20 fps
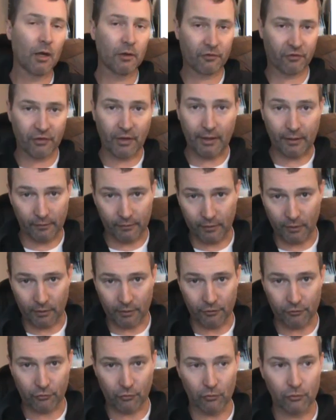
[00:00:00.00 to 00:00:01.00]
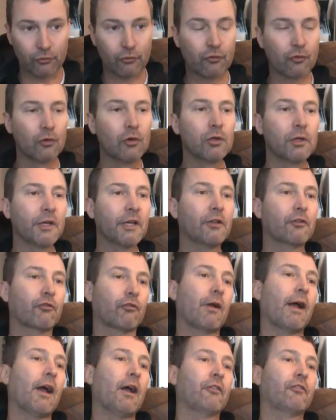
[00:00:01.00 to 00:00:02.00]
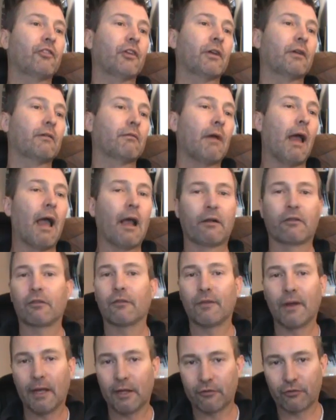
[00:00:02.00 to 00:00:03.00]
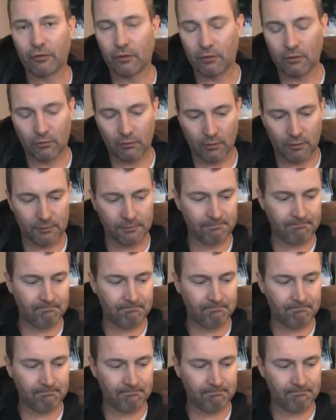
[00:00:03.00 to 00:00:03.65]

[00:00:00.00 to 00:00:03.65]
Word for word: outside of their control. Truly tragic acts of nature or